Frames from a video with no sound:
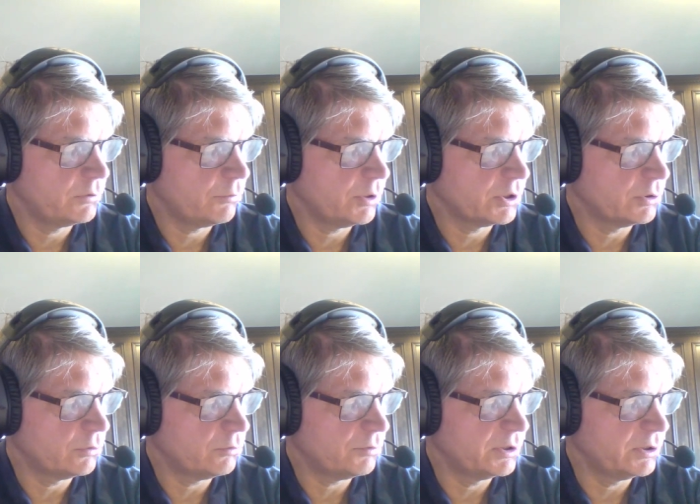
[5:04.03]
Question
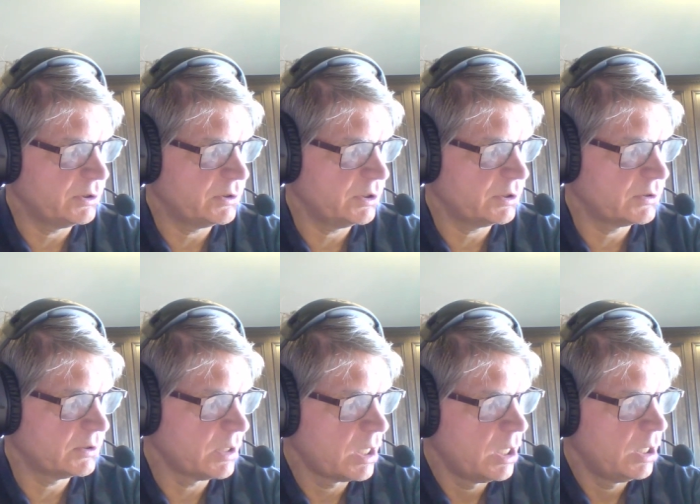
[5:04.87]
26.
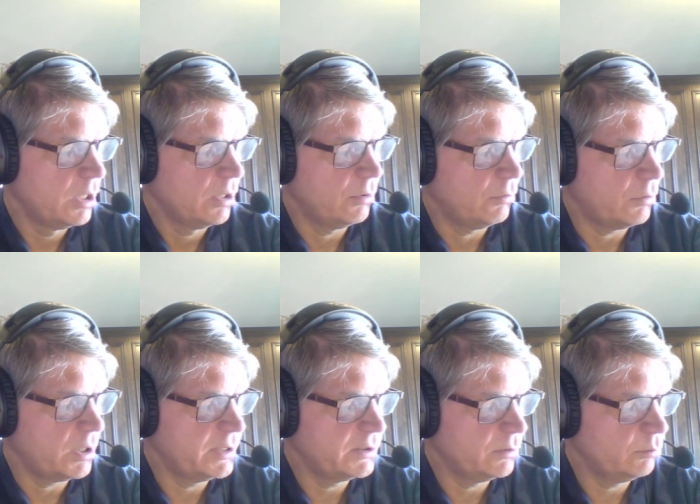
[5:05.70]
Why
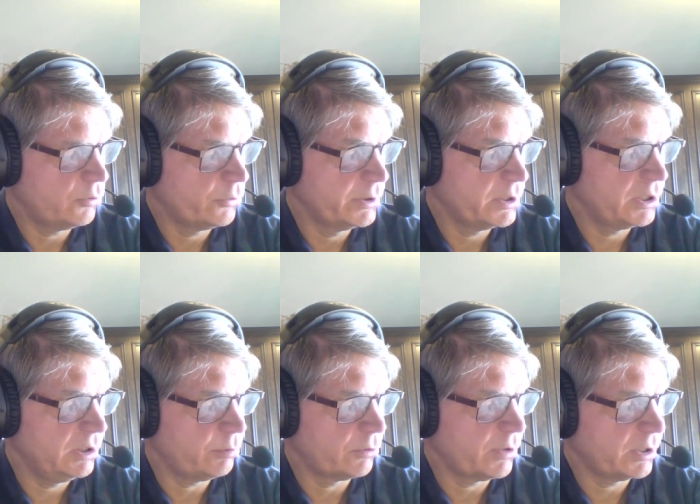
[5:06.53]
is it important to
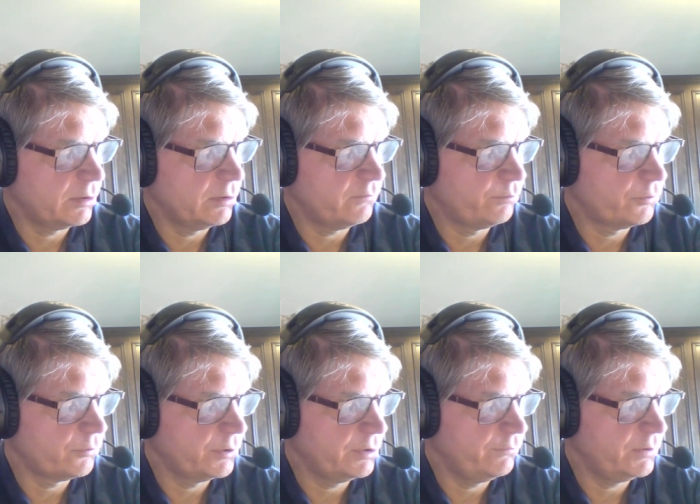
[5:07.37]
keep a record of
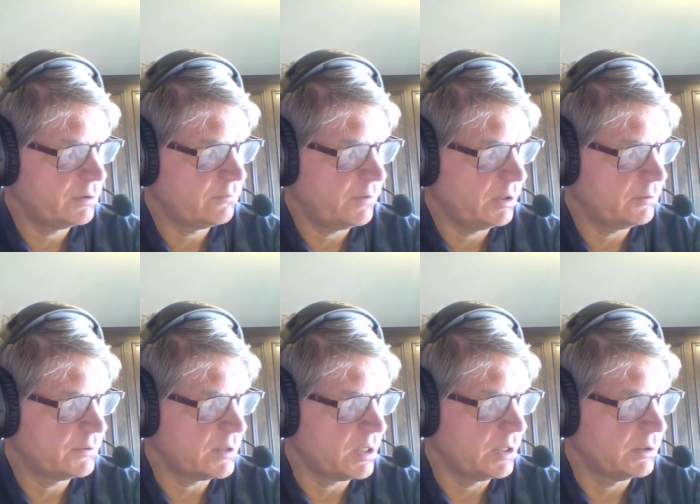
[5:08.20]
previous vital
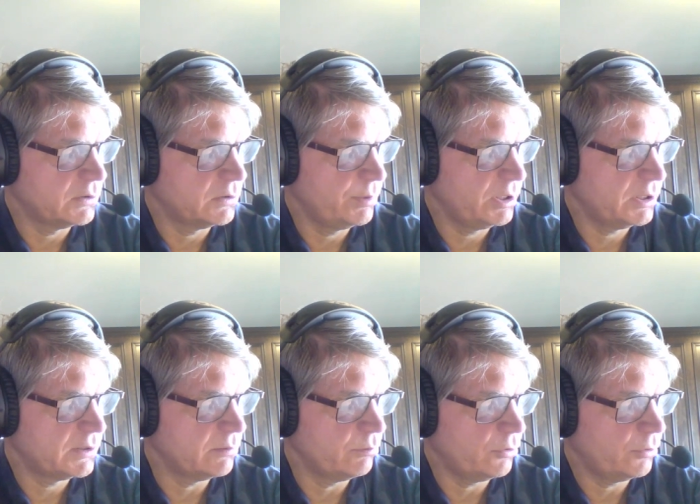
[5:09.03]
signs? B as
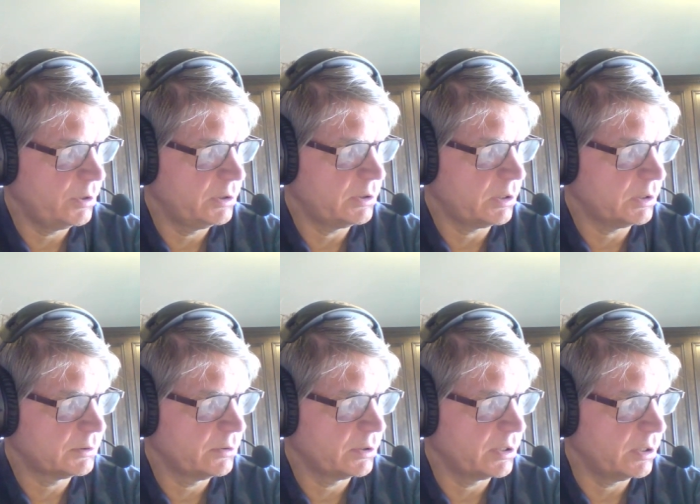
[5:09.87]
in boy.
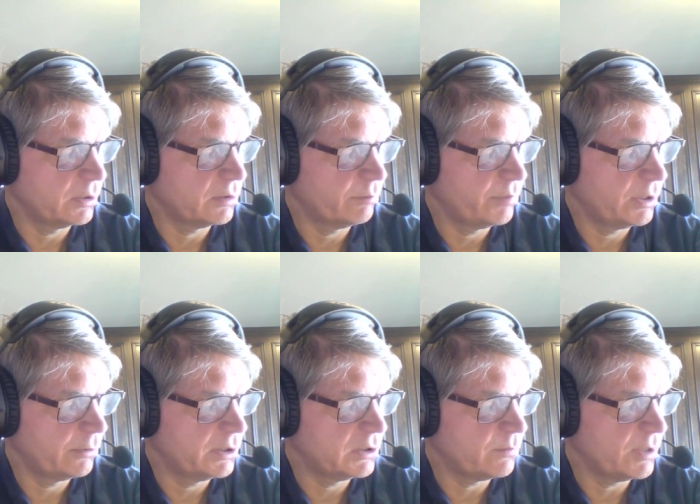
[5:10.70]
Doctor can compare
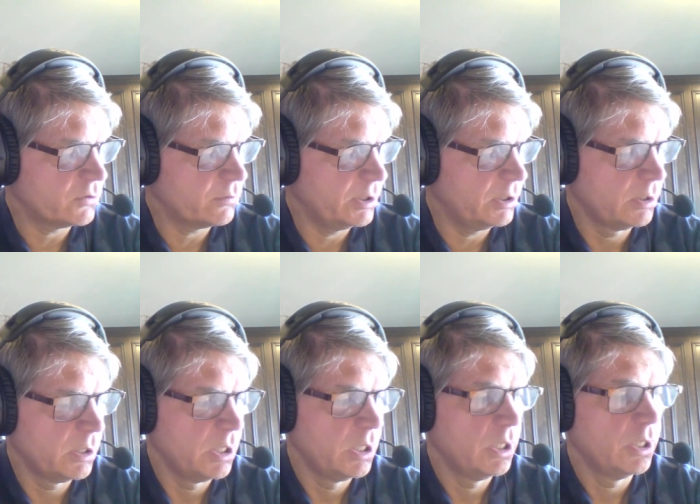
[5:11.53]
each measurement.
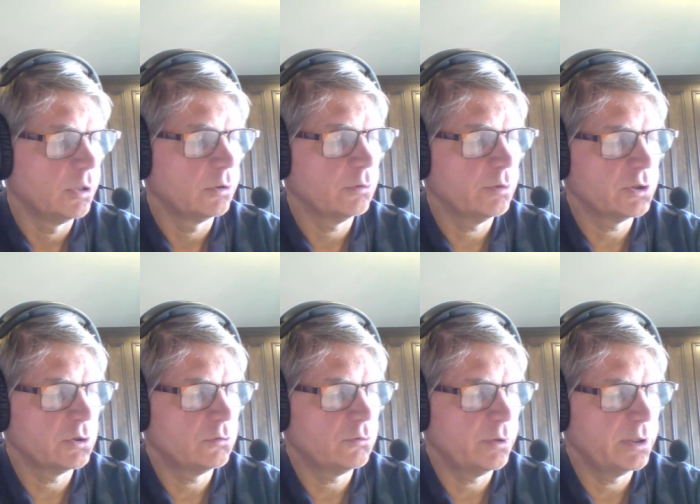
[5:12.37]
Question
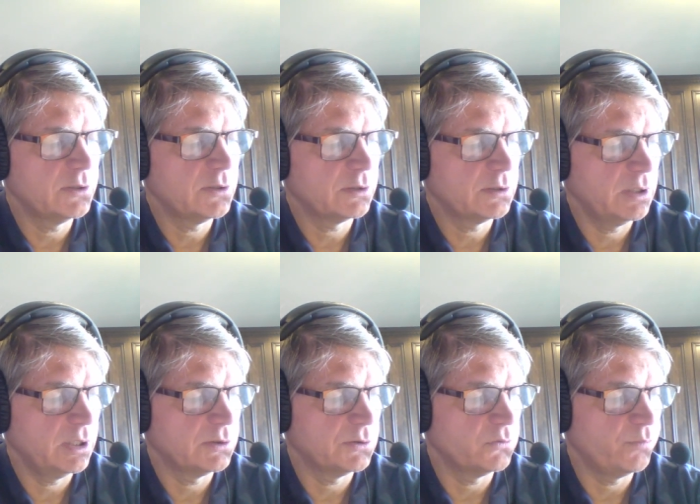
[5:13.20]
26. The
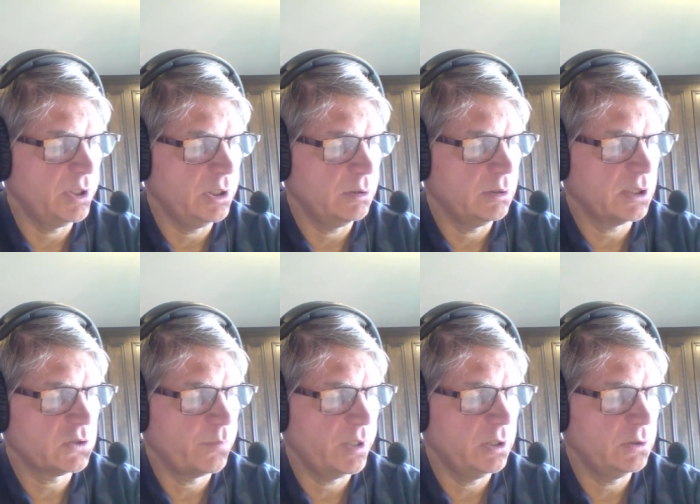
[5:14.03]
answer is B. Next
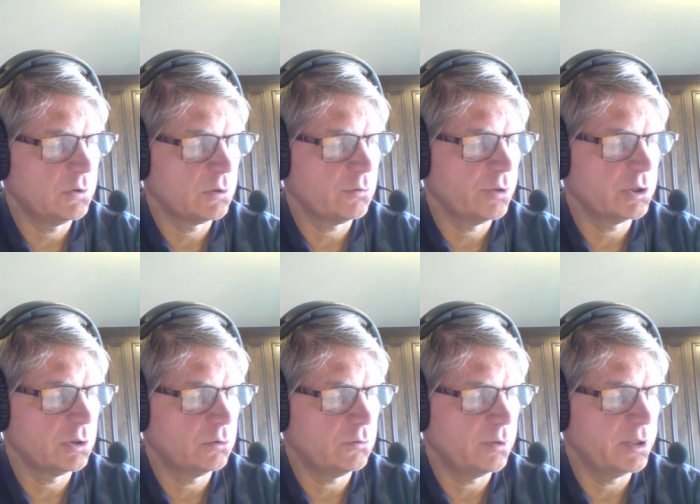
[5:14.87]
page.
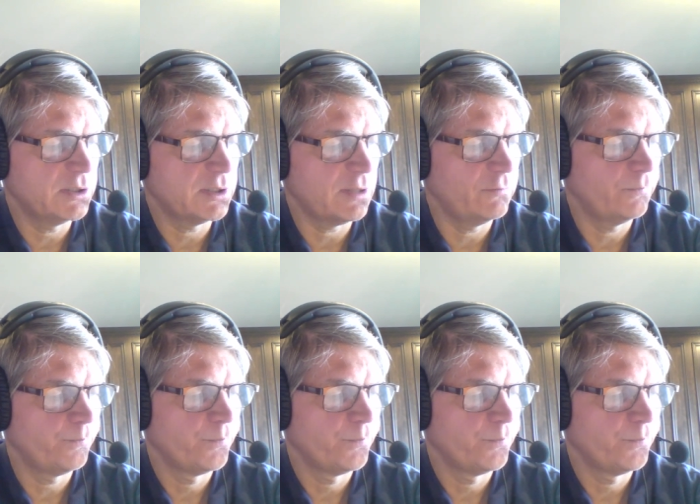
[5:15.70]
Question 27.